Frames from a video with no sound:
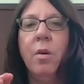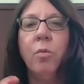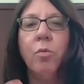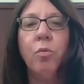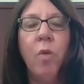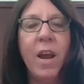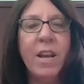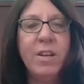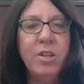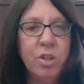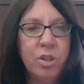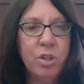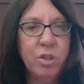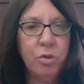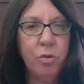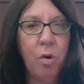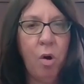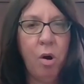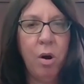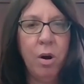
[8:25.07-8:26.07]

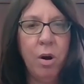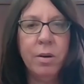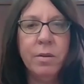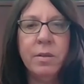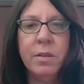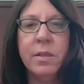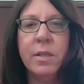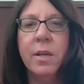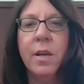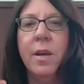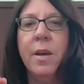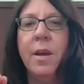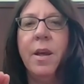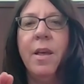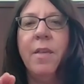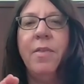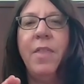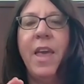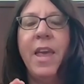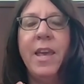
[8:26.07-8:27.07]
registrars,
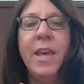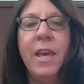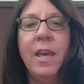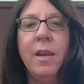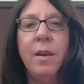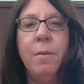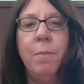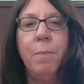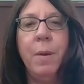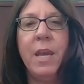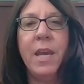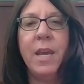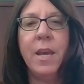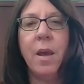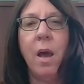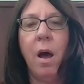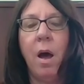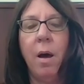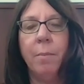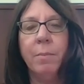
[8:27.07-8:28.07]
they can
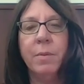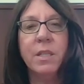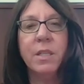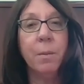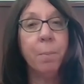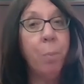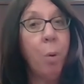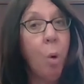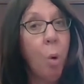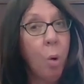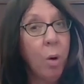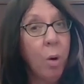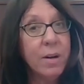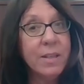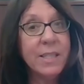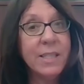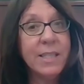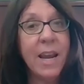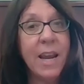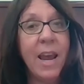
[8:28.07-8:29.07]
be
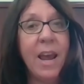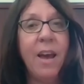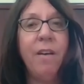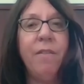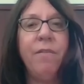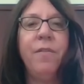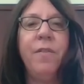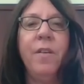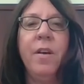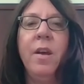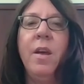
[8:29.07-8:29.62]
support staff.